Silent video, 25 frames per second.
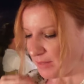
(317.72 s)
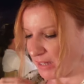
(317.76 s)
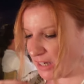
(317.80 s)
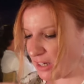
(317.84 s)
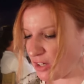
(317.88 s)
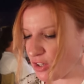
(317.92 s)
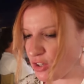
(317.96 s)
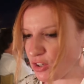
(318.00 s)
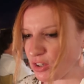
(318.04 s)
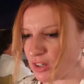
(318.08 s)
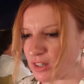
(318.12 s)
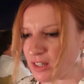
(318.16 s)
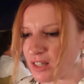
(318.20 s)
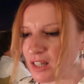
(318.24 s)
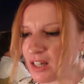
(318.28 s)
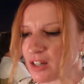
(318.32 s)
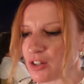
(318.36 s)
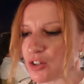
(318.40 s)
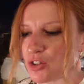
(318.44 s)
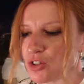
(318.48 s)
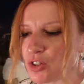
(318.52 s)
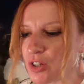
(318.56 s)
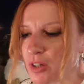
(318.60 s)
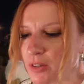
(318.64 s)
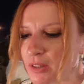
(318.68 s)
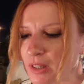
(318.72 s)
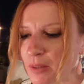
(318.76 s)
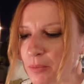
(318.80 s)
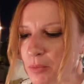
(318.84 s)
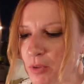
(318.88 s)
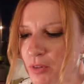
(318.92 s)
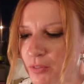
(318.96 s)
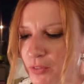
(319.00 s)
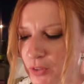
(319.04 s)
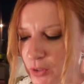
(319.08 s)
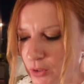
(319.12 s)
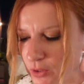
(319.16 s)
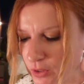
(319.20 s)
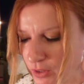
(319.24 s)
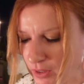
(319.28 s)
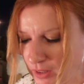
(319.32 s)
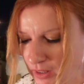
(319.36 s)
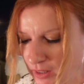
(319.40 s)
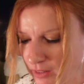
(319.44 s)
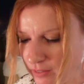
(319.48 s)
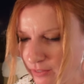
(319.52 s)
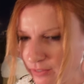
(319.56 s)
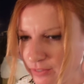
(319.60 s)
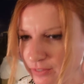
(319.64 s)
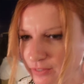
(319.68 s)
They look lush, don't they? And what have you got,
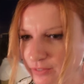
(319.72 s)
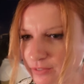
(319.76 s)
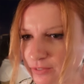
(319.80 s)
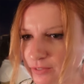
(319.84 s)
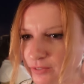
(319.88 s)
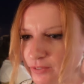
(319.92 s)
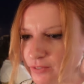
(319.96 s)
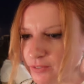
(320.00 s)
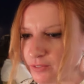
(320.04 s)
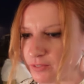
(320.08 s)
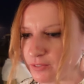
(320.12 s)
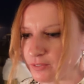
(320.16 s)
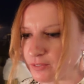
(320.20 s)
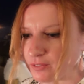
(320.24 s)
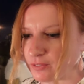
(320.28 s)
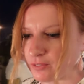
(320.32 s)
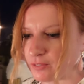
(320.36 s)
love? I've got salmon.